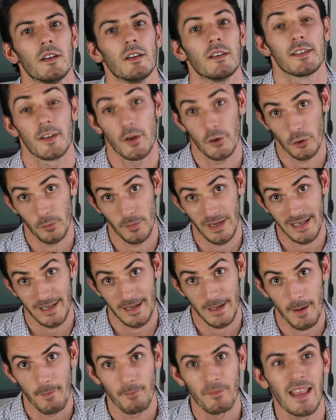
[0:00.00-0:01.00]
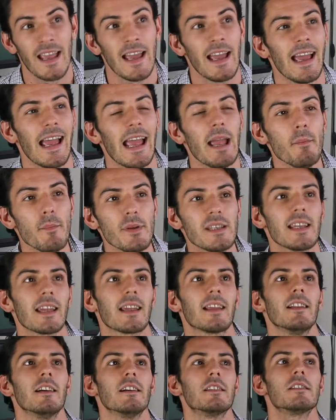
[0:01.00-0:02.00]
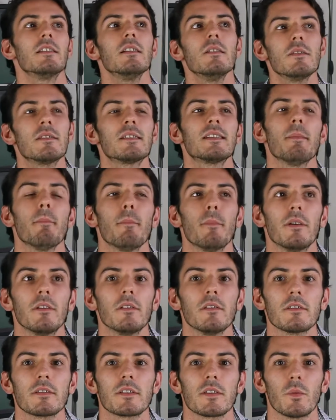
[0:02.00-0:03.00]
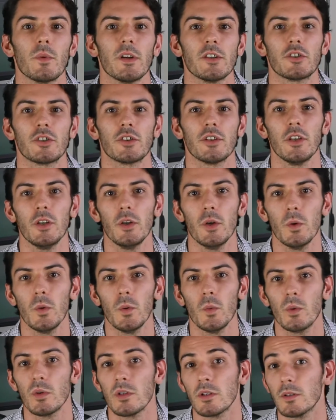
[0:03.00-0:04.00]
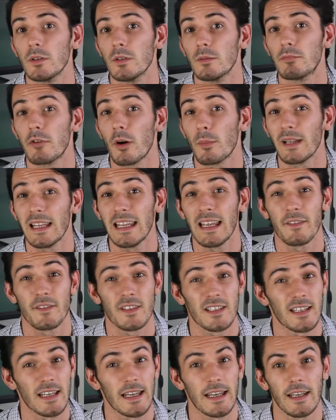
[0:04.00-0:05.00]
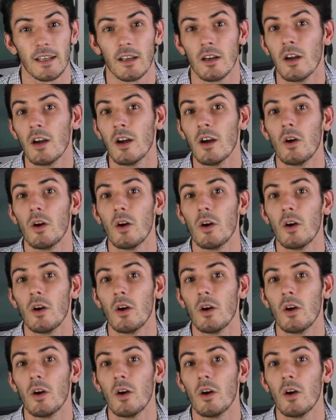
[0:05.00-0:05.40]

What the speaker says: social media, in particular two symbols which you will probably have seen